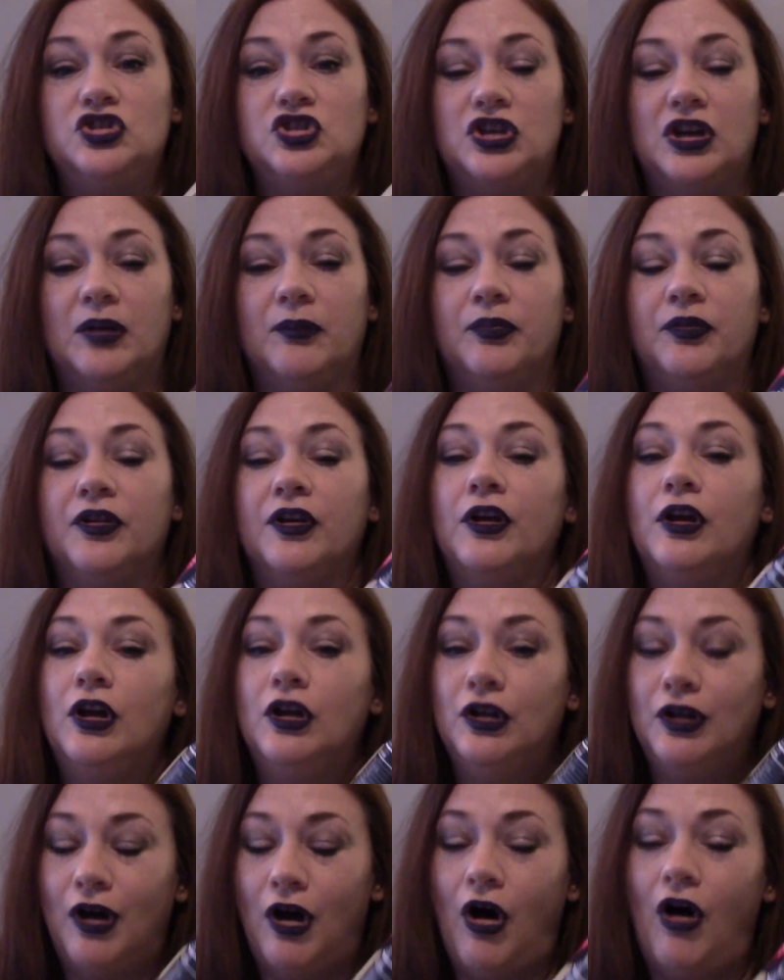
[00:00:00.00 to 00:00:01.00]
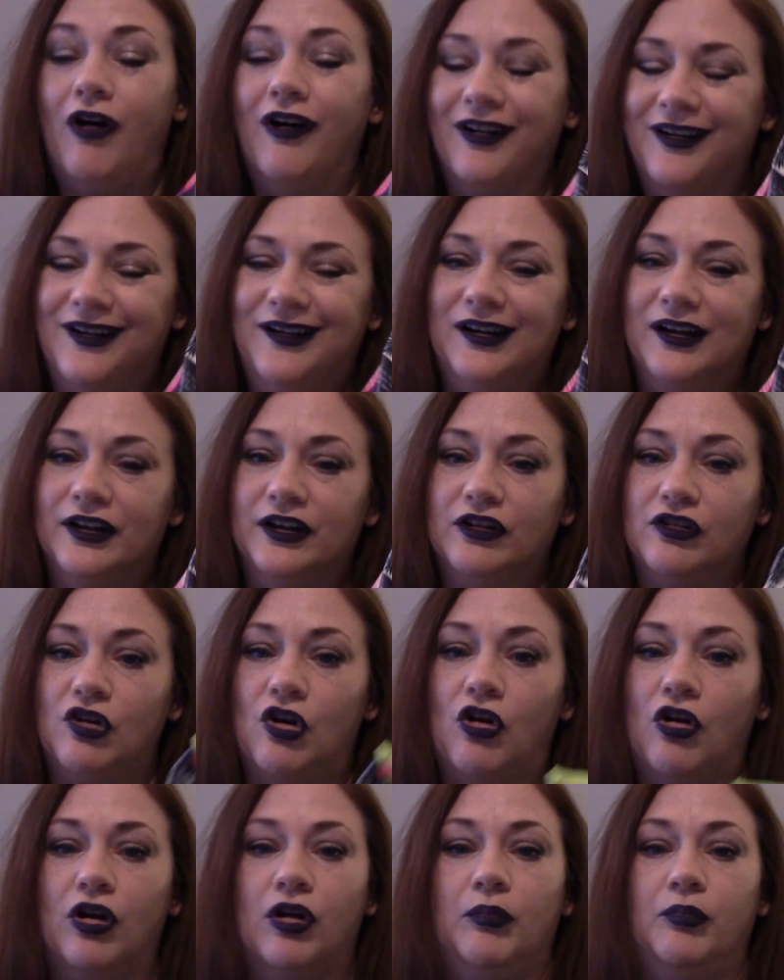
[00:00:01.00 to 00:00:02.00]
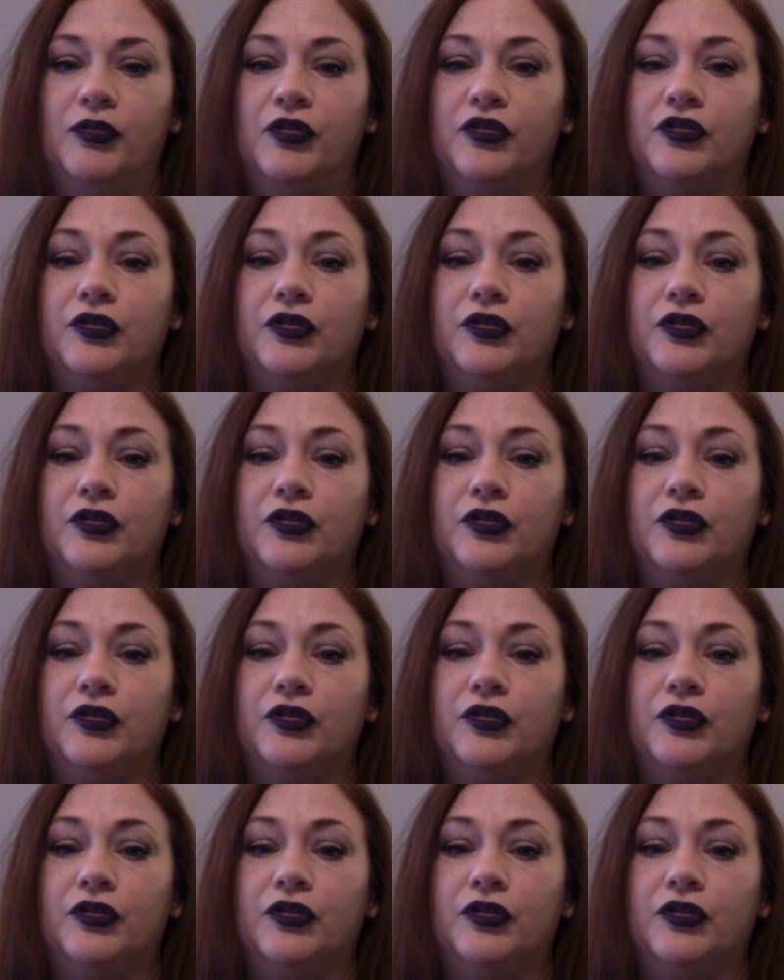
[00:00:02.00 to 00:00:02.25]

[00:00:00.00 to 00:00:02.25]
chips are high in carbs.